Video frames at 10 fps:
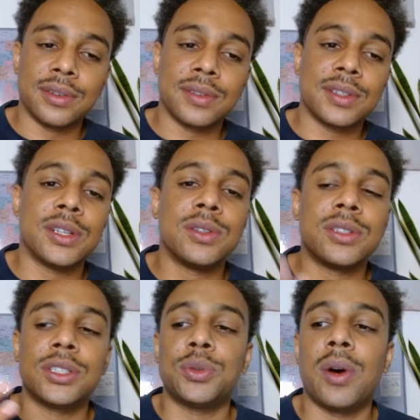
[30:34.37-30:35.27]
Use
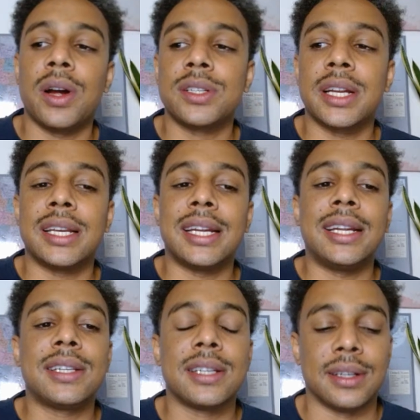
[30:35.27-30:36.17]
the schwa, say
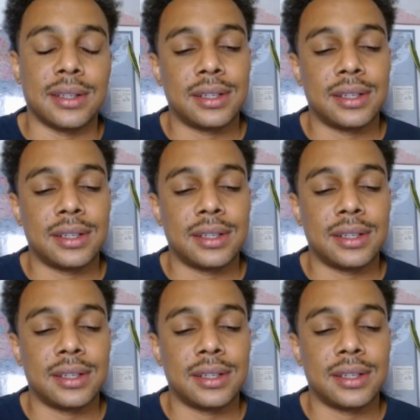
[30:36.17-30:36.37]
need to.